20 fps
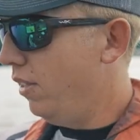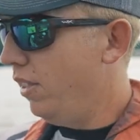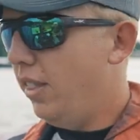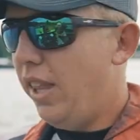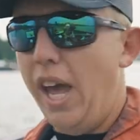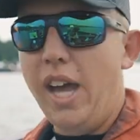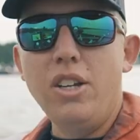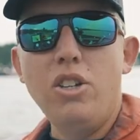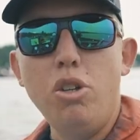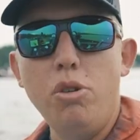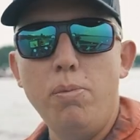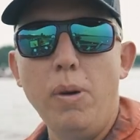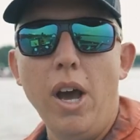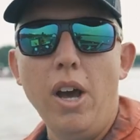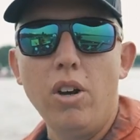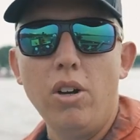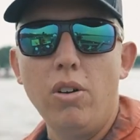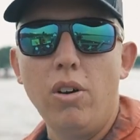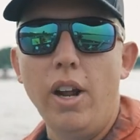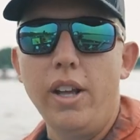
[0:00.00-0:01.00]
That two
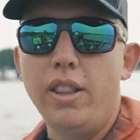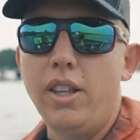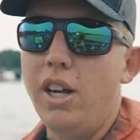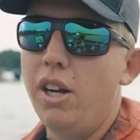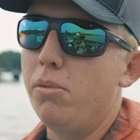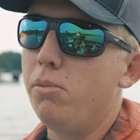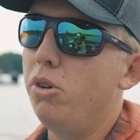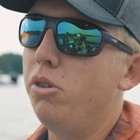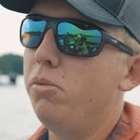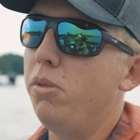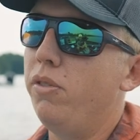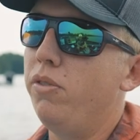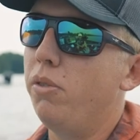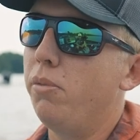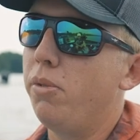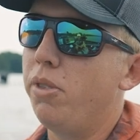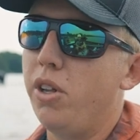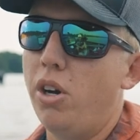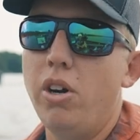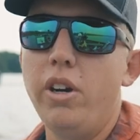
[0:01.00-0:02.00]
pounder right there moved me
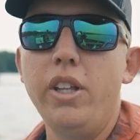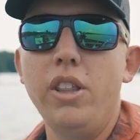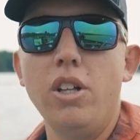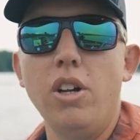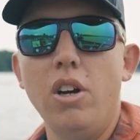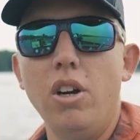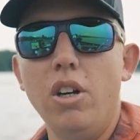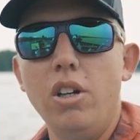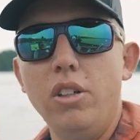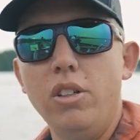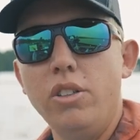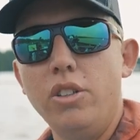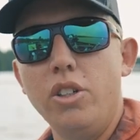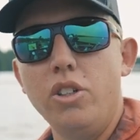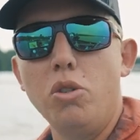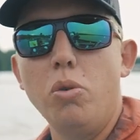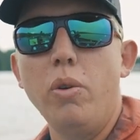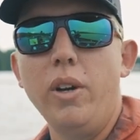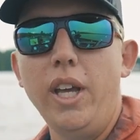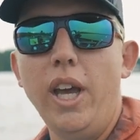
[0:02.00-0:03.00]
from 33rd
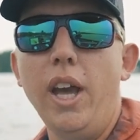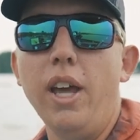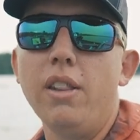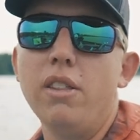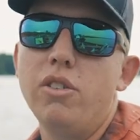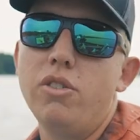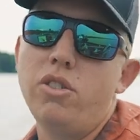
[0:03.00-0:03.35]
to 28th.